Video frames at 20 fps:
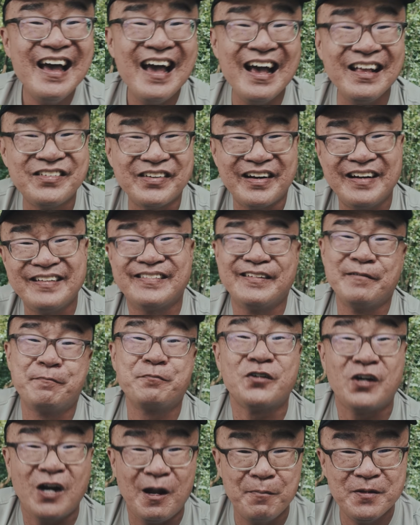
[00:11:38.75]
address the
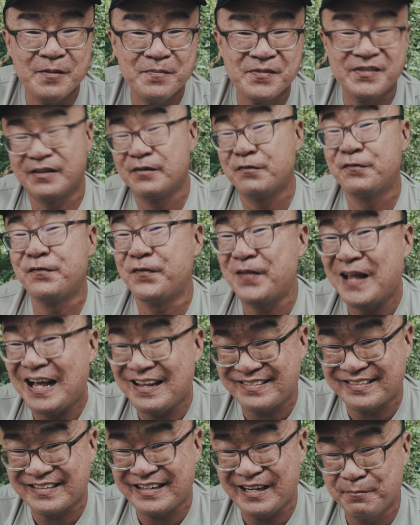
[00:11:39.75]
problems of the
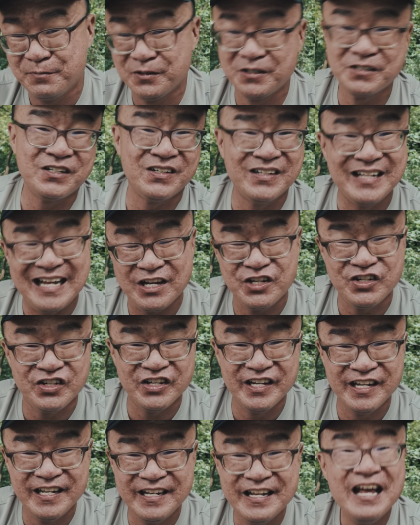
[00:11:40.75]
flex cable
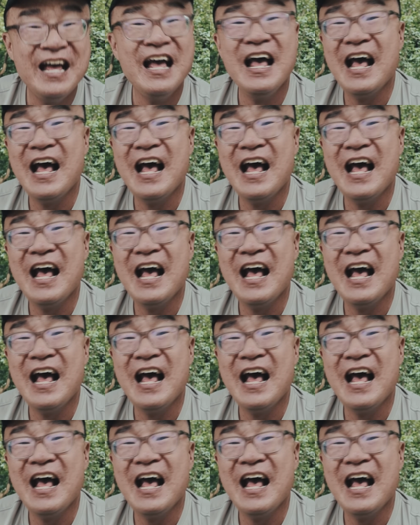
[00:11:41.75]
connection.